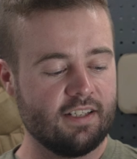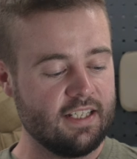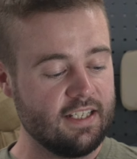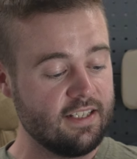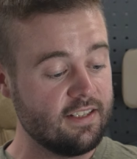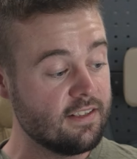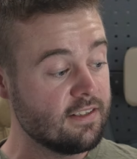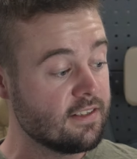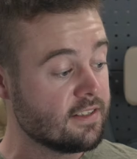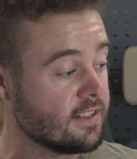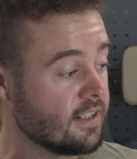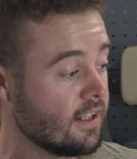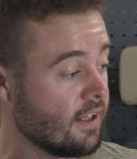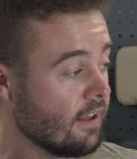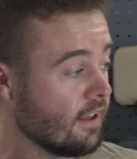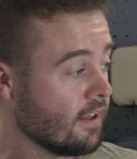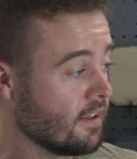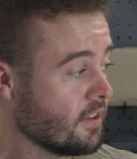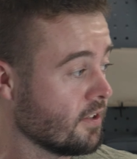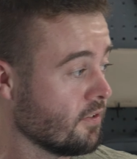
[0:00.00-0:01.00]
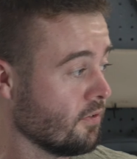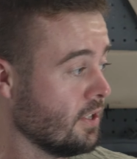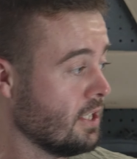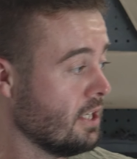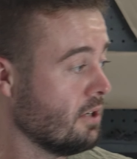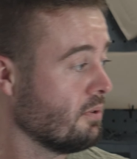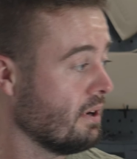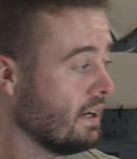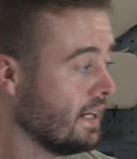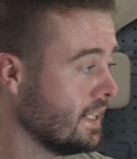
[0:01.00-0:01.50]
is a
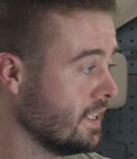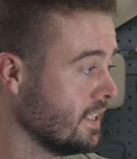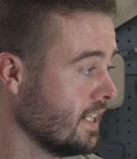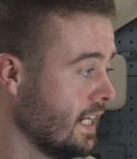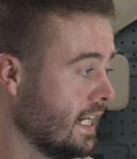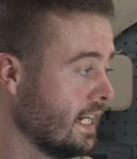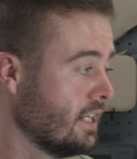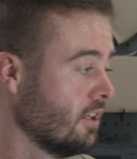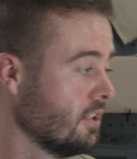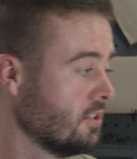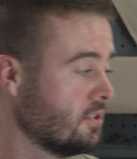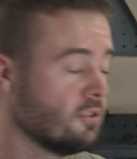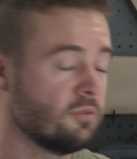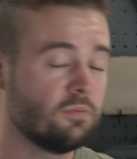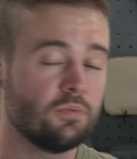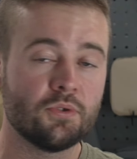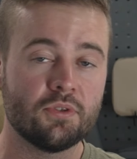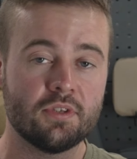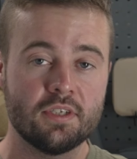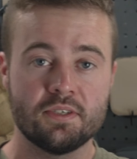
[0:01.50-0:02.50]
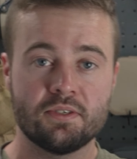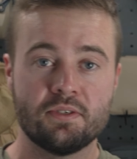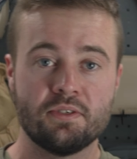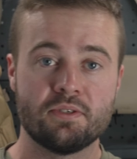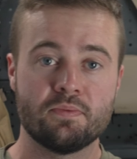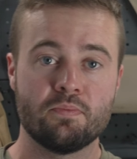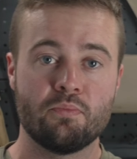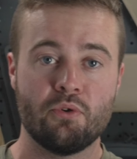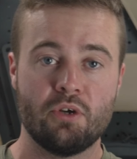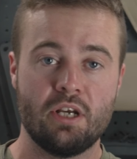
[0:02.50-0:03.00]
308 and I do put this in
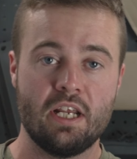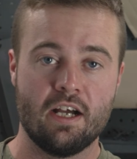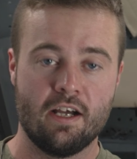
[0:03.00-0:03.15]
some pretty